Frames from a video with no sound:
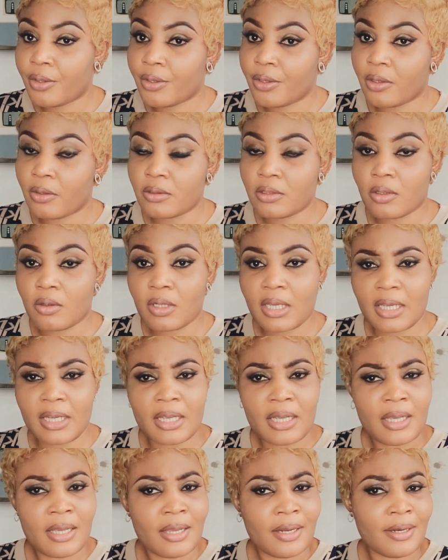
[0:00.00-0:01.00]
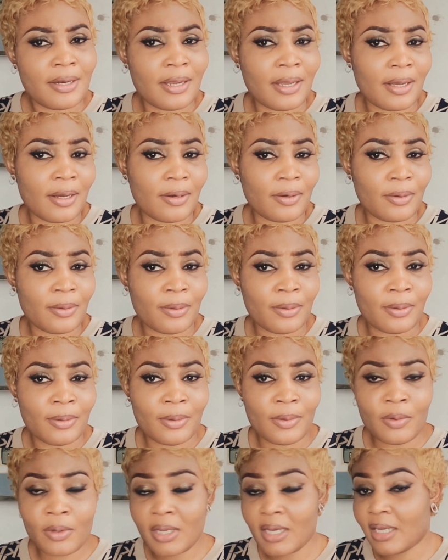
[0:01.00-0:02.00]
So okay, now
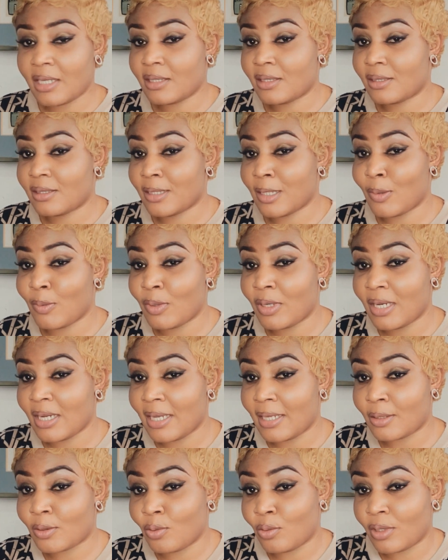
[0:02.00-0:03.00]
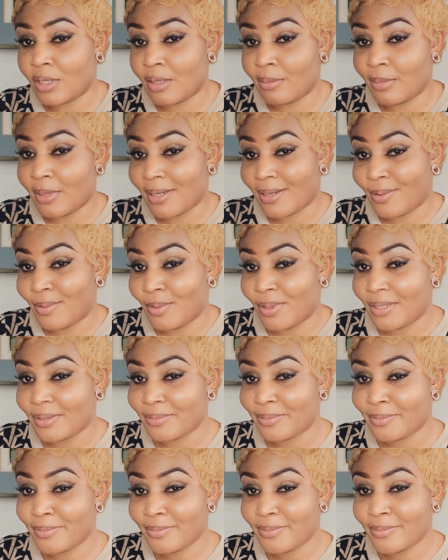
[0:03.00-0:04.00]
look at someone like Toke Makiwa.
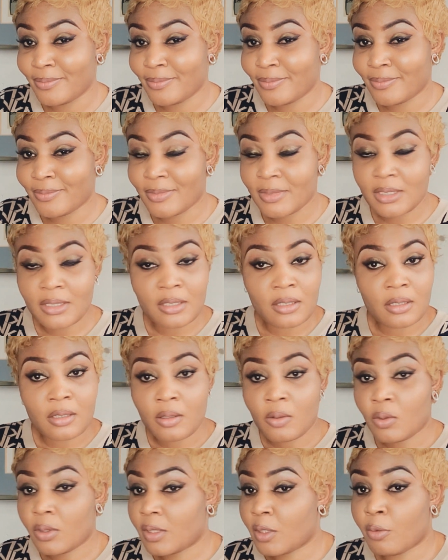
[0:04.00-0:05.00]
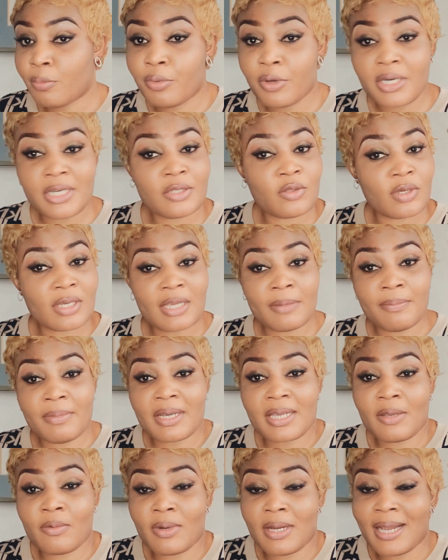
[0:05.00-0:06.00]
The body Toke
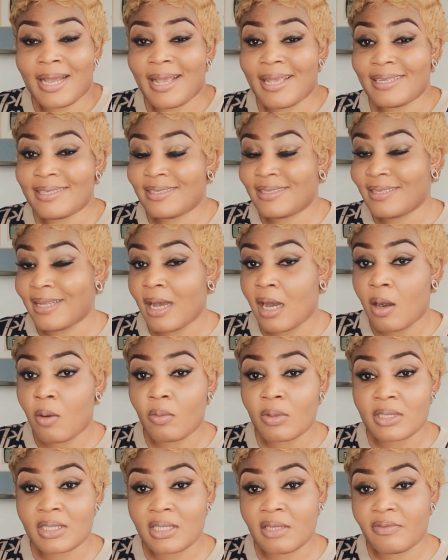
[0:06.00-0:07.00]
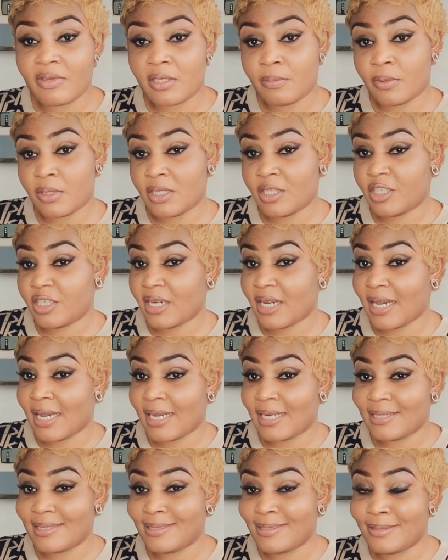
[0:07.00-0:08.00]
Makiwa has now was never the body she
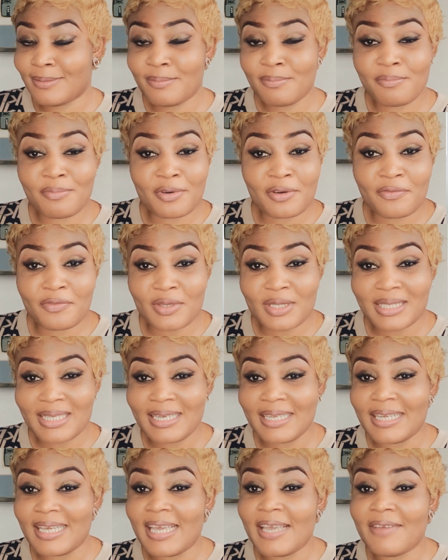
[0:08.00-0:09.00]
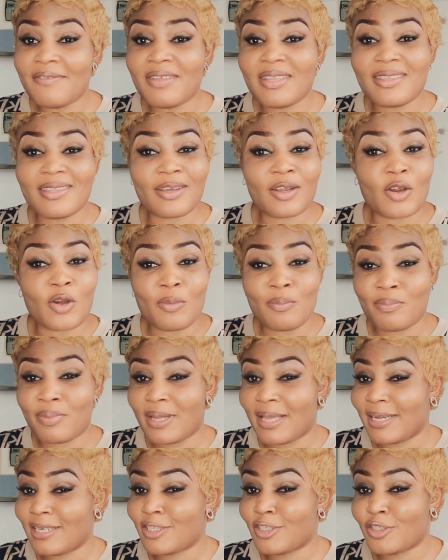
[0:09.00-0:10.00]
had previously. Even the
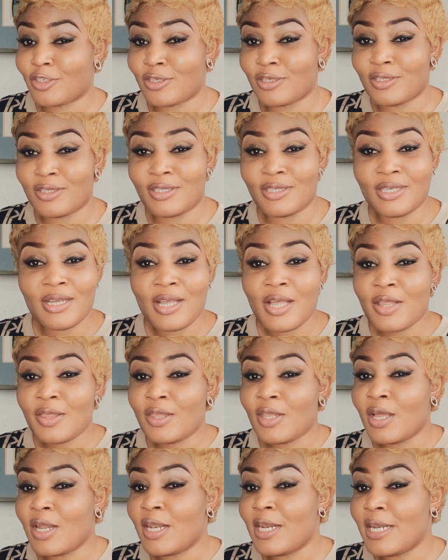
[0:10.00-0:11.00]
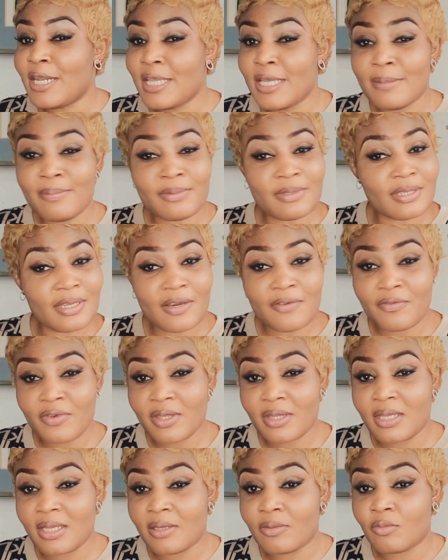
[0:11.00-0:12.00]
complexion, the lips,
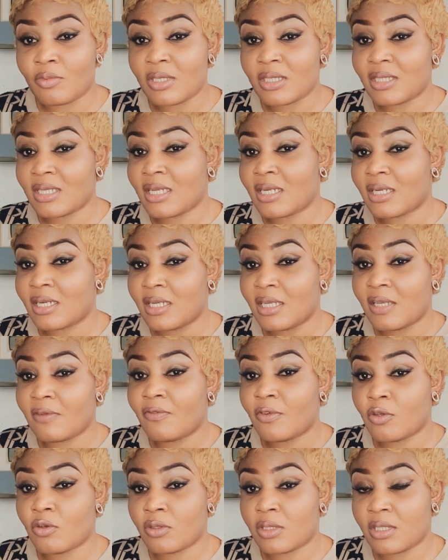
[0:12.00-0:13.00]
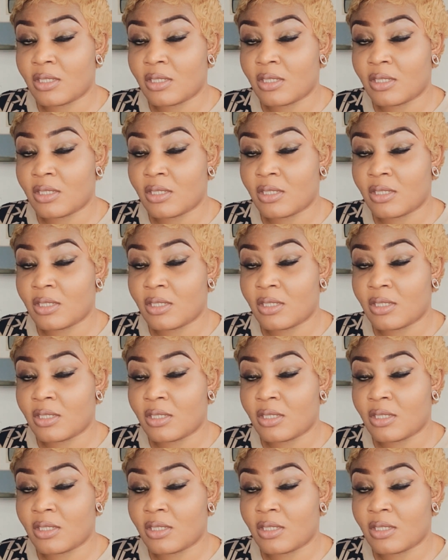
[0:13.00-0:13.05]
everything. Recently, if you notice